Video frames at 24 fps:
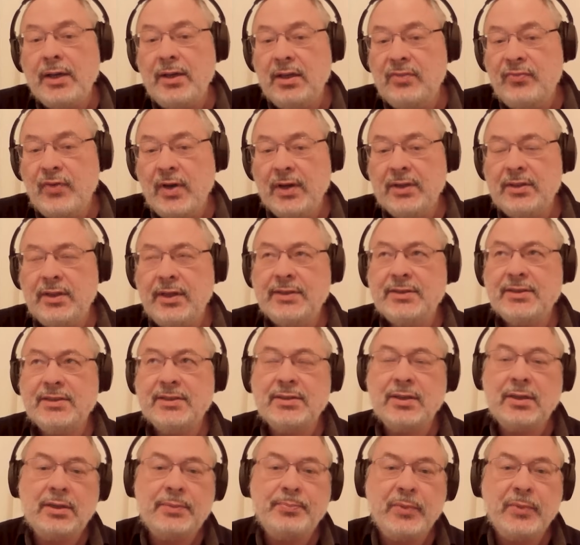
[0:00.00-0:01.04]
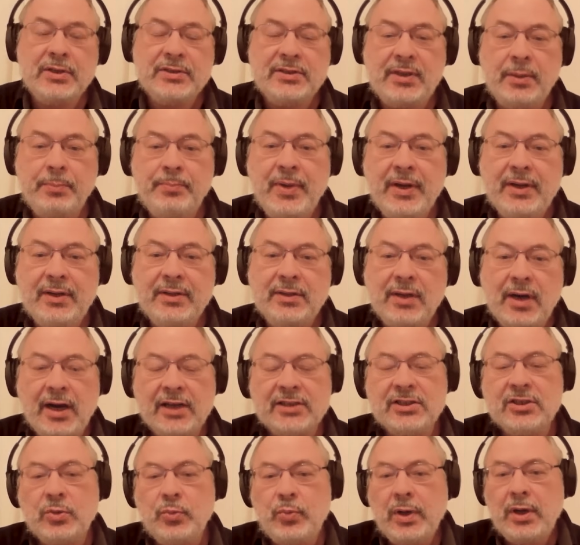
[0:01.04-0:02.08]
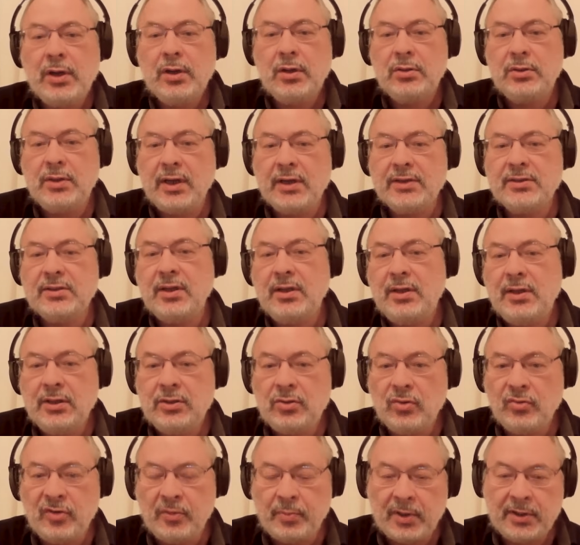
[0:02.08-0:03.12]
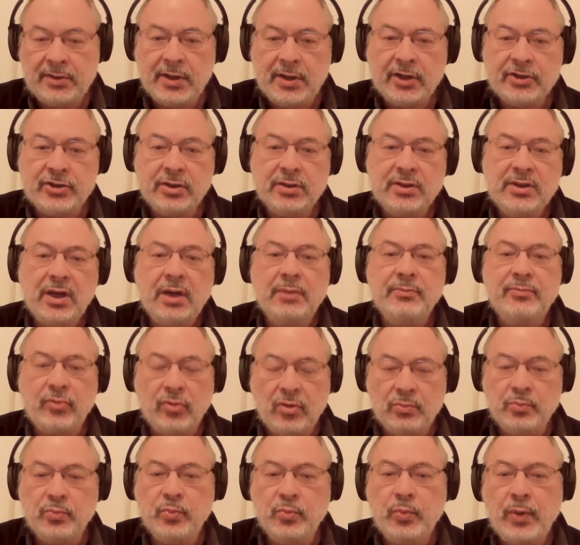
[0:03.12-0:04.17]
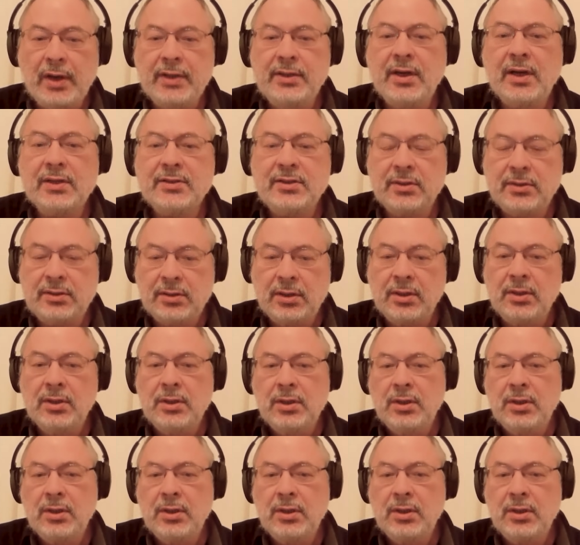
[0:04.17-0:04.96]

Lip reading: in fact, let's step back and ask, where does elite overproduction come from? Why does it